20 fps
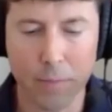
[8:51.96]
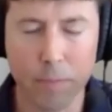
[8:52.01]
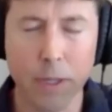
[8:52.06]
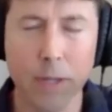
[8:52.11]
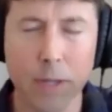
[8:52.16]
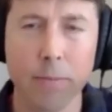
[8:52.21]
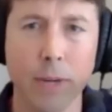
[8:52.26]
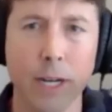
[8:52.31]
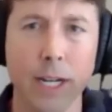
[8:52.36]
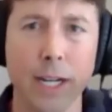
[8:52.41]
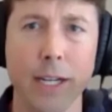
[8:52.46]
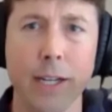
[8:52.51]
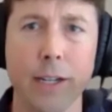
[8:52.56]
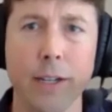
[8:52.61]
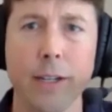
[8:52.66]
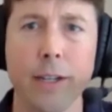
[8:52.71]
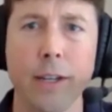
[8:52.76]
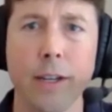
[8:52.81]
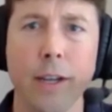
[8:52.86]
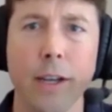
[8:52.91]
keep in
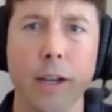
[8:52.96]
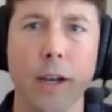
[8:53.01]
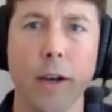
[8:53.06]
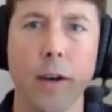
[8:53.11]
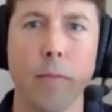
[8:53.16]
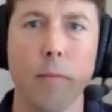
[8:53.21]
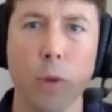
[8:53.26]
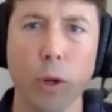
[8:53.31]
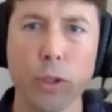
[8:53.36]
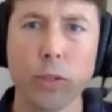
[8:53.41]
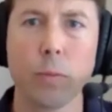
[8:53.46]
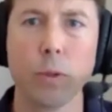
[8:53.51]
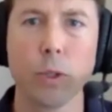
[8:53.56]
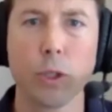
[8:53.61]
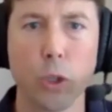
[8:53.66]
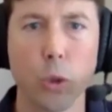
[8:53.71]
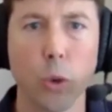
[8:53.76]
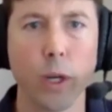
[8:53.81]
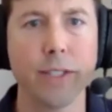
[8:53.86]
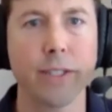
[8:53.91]
mind multiple
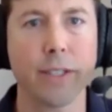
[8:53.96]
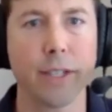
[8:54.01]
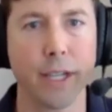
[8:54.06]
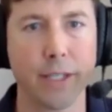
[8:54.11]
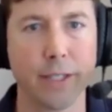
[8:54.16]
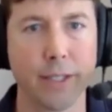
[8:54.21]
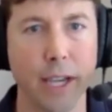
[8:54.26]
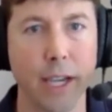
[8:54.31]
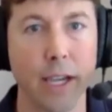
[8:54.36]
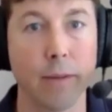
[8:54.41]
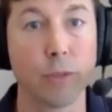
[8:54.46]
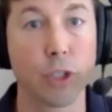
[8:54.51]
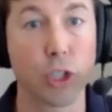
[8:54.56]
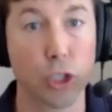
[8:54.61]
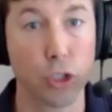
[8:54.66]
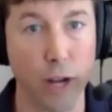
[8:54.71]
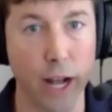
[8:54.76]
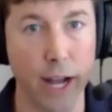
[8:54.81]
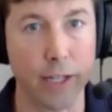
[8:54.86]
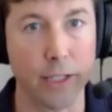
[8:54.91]
choice exam
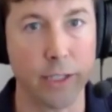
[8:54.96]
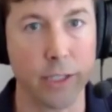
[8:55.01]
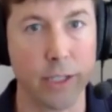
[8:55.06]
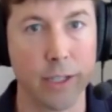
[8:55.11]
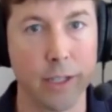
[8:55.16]
strategy.